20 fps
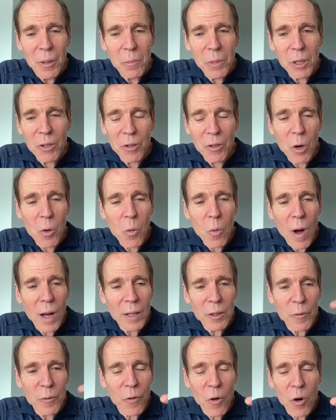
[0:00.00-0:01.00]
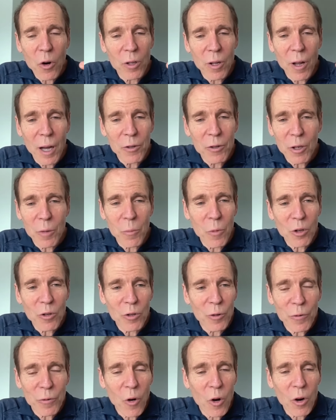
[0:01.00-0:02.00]
because I don't want the fertilizer,
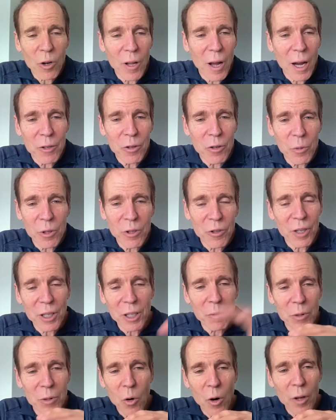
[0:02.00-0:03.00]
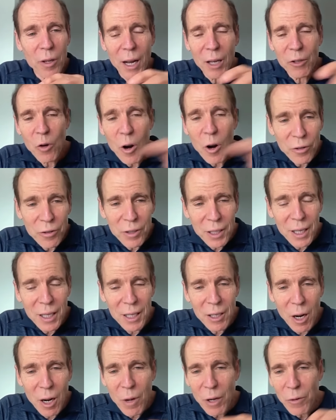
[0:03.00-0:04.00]
commercial fertilizer with chicken manure that has arsenic in
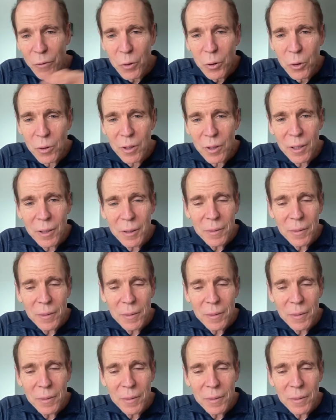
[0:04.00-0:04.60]
it on my food.